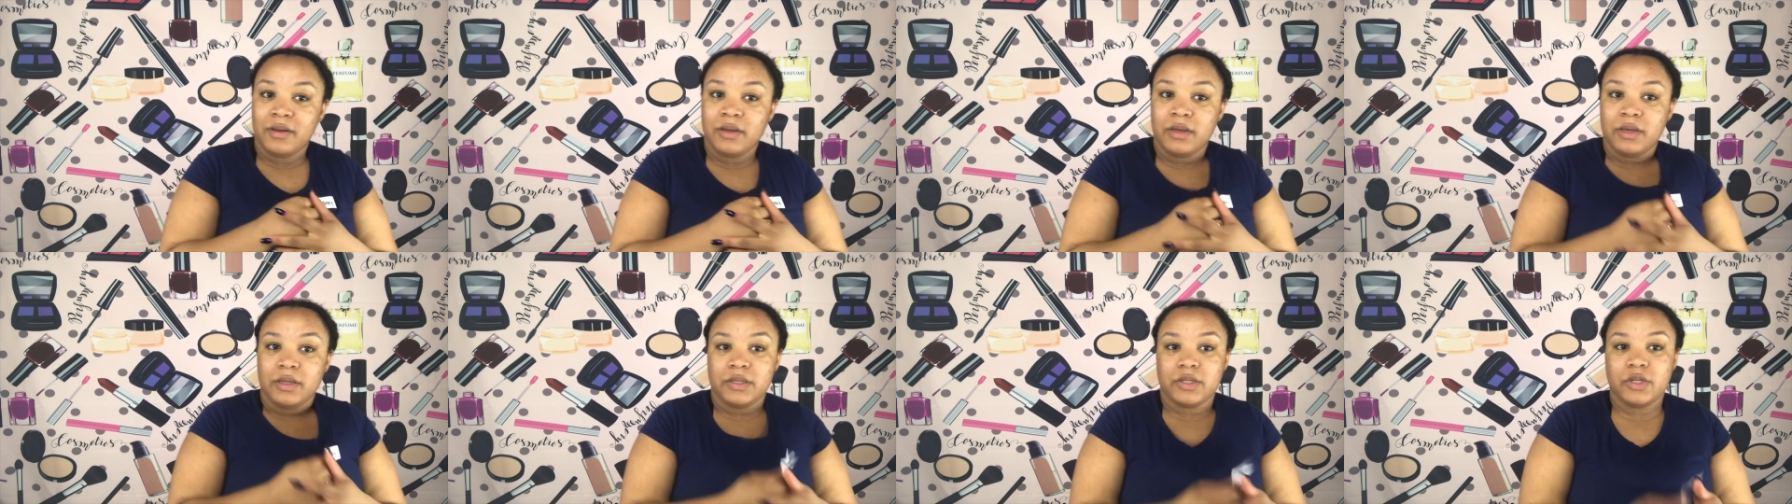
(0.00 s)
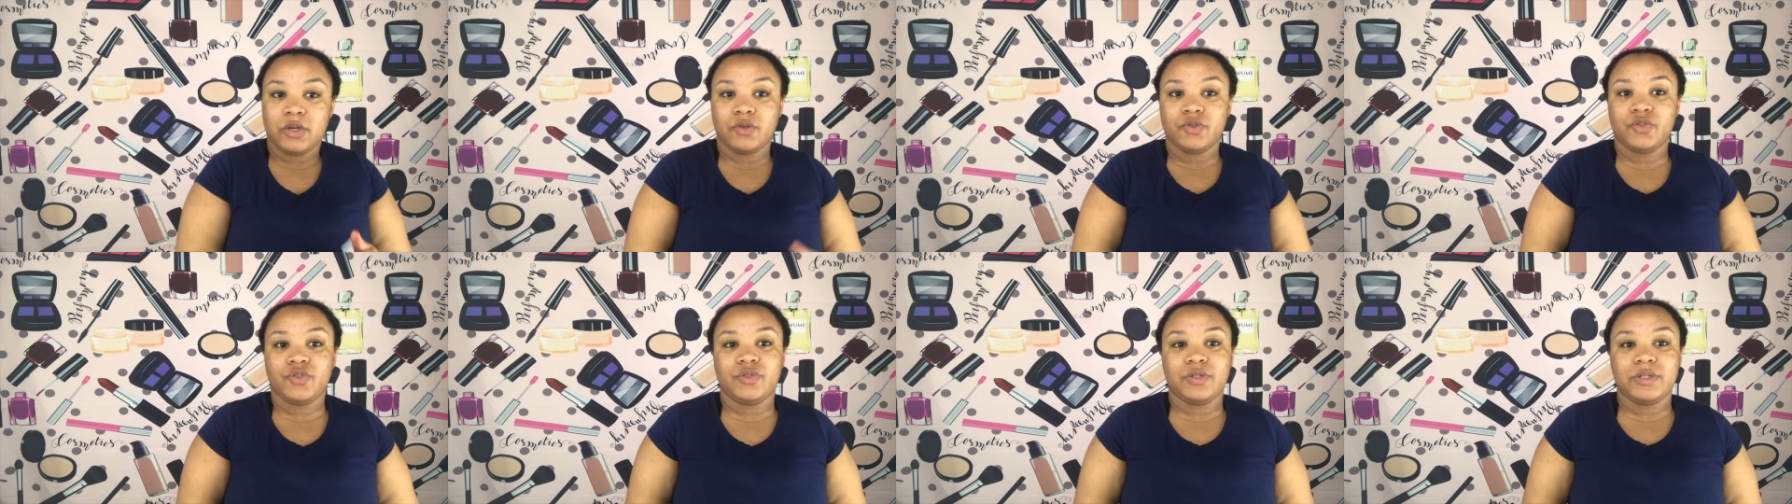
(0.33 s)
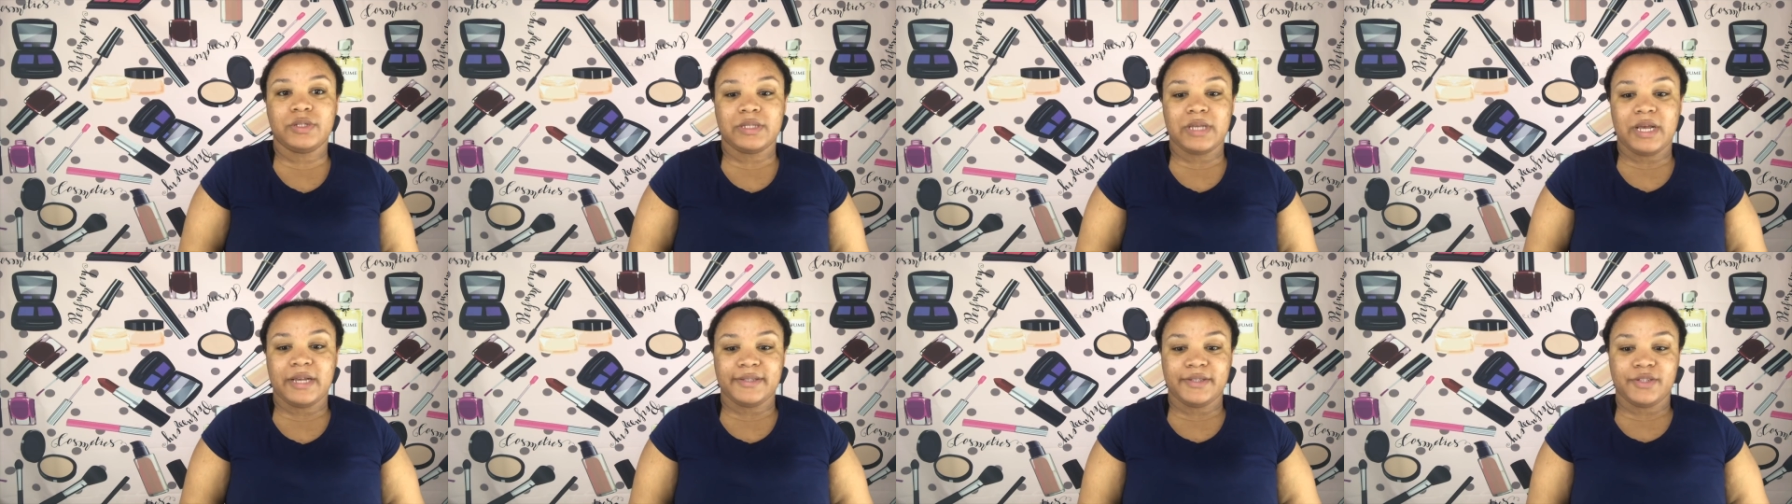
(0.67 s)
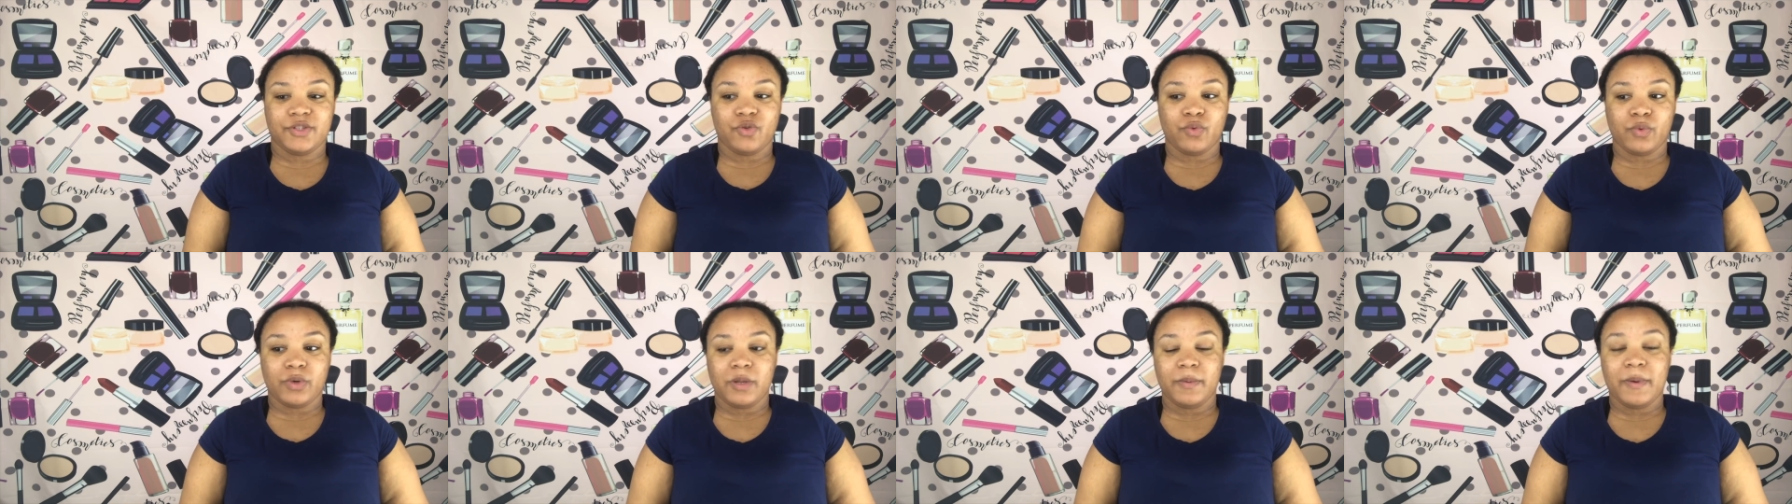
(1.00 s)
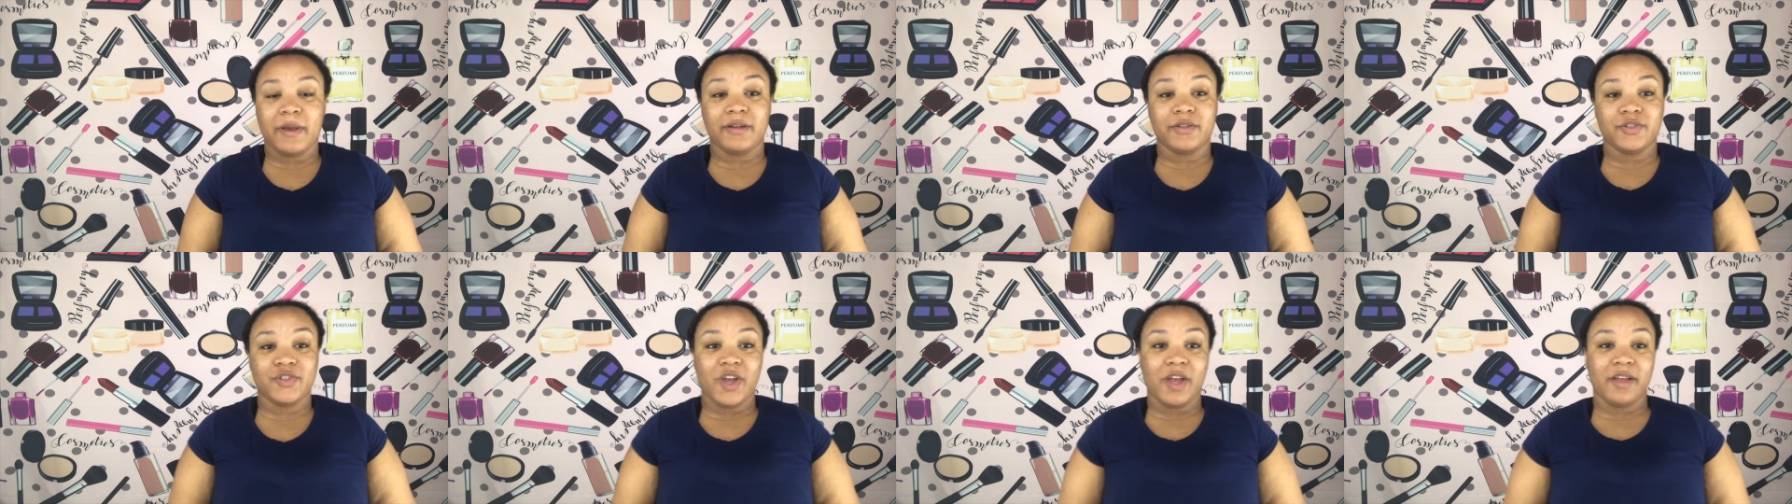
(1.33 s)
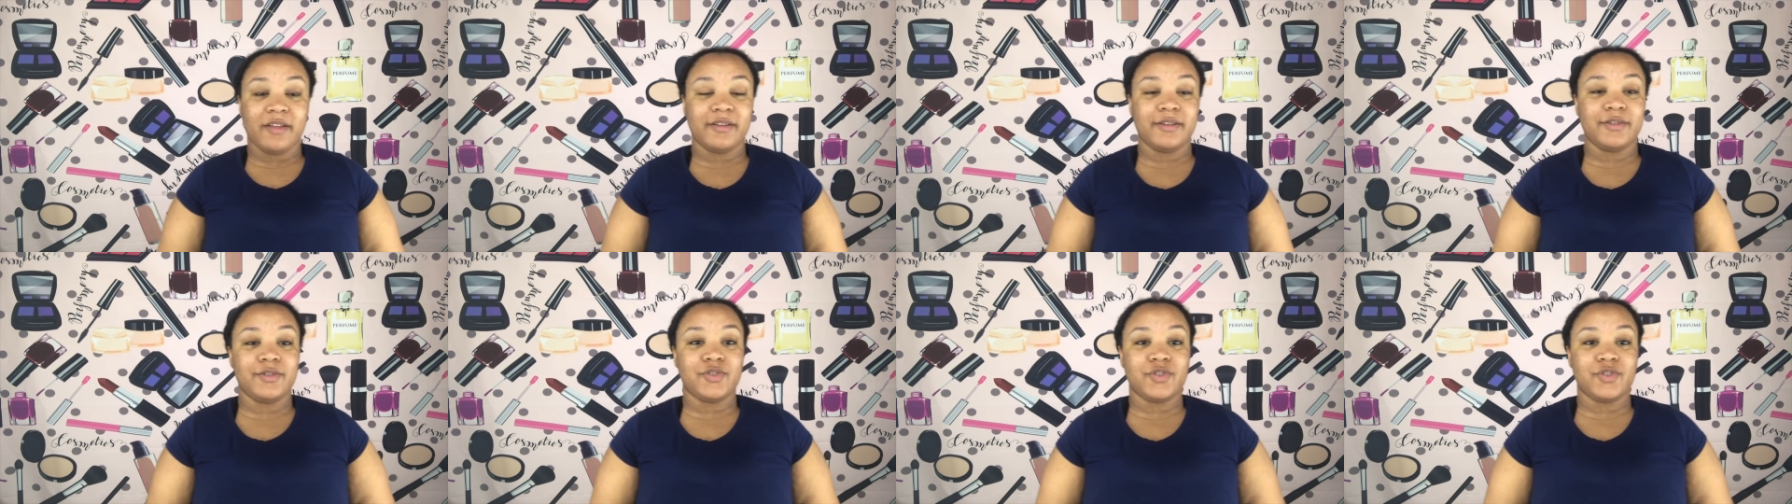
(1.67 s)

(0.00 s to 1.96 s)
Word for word: I told you this guy's a 20 pound challenge,